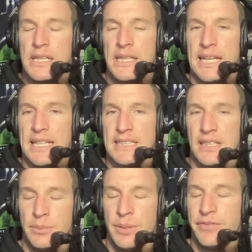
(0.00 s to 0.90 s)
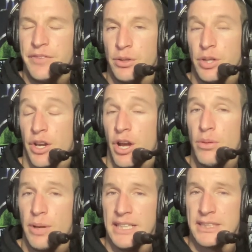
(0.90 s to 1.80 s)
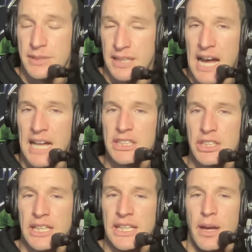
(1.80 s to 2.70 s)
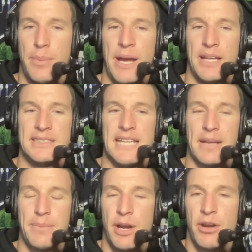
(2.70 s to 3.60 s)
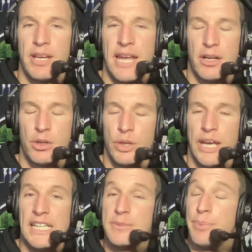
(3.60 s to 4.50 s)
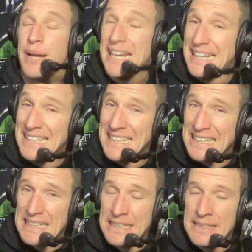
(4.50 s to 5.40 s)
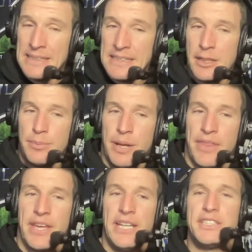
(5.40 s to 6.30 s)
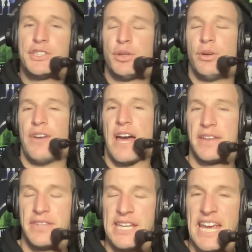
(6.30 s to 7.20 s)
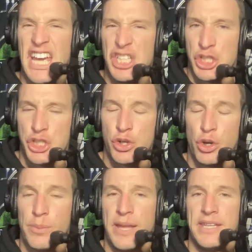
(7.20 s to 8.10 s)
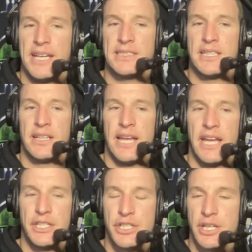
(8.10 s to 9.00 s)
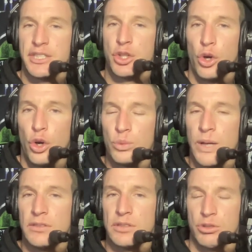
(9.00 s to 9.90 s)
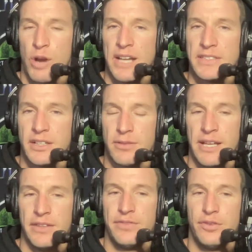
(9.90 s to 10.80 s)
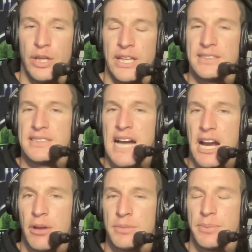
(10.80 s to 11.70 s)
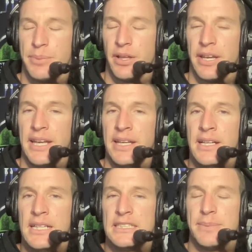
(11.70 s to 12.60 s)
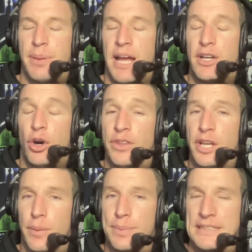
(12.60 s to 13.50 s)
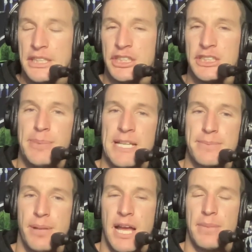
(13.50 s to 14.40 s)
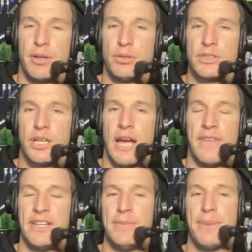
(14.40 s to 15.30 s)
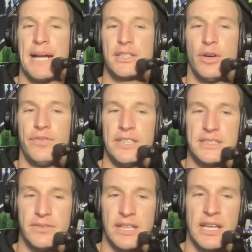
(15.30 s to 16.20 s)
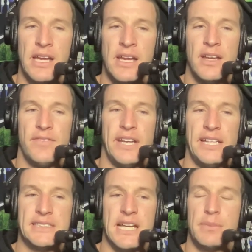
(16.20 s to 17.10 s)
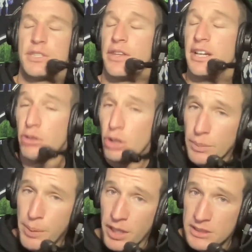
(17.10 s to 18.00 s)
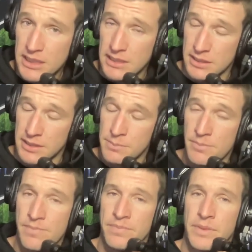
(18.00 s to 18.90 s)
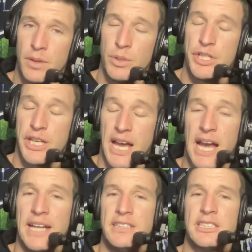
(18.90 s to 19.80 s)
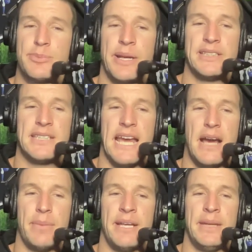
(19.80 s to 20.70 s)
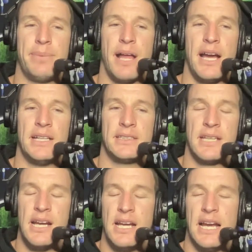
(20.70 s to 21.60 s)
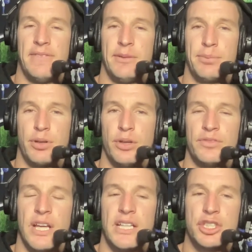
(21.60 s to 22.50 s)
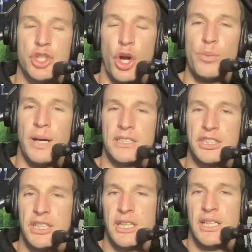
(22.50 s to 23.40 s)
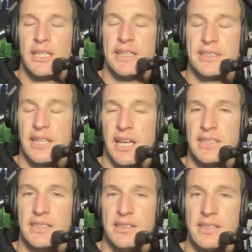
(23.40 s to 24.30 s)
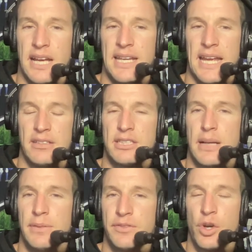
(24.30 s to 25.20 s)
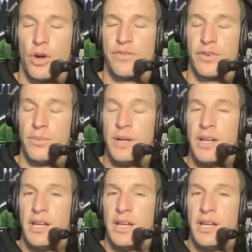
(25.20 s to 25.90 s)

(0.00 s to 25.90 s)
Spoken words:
the Essendon midfield. I know it's largely about Zach Merrett and how good he's been, but these two have added the edge. Talk about the Essendon edge. It's Caldwell's grunt around the footy. It's Durham's ability to play on the opposition's best player, but also have an impact offensively for his team. So they're all apologies, which again speaks to how many players have improved so much this season and how some have gone from